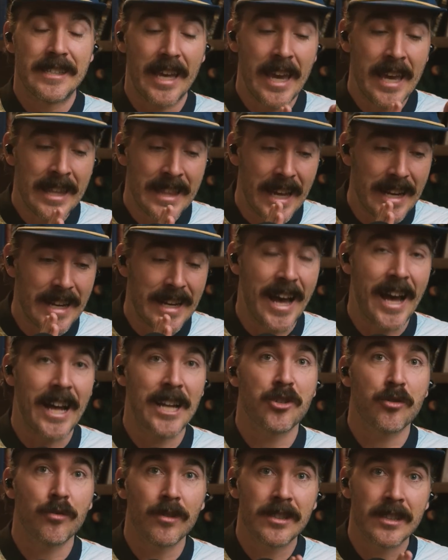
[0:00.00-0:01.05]
Saying that
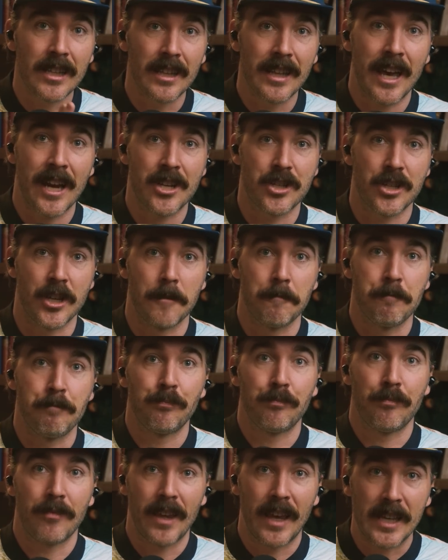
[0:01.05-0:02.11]
natural selection
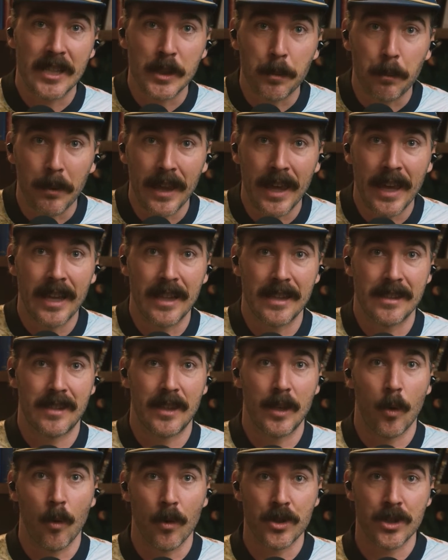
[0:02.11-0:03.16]
explains
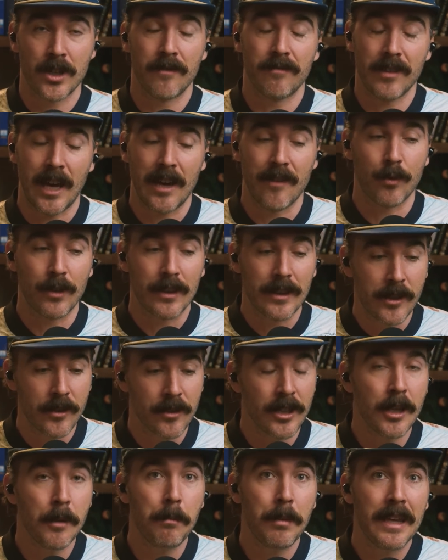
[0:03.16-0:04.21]
the origin of life would
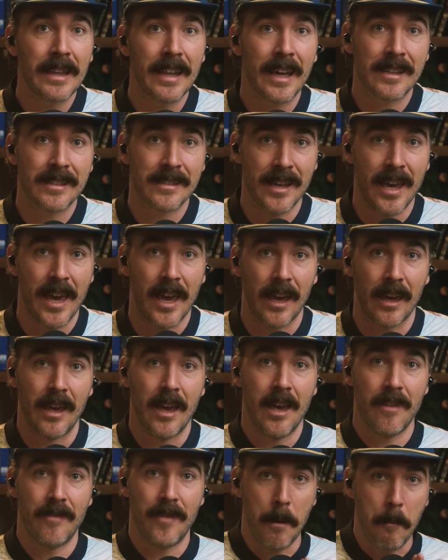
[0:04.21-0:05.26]
literally be like saying
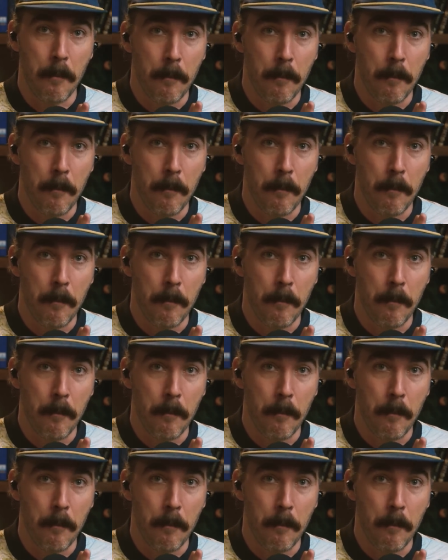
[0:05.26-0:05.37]
that